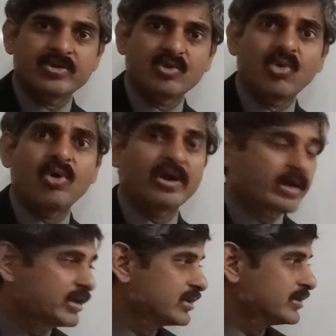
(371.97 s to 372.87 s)
or
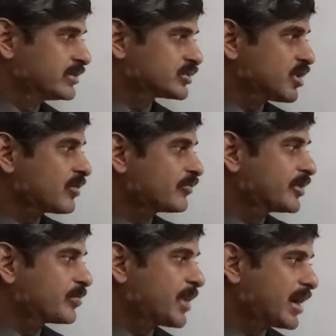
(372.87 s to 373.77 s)
the
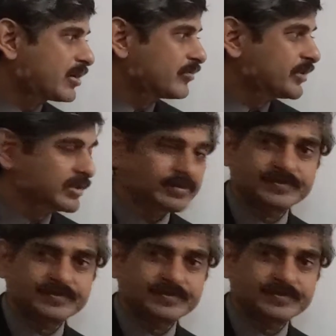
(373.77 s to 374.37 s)
software part of it.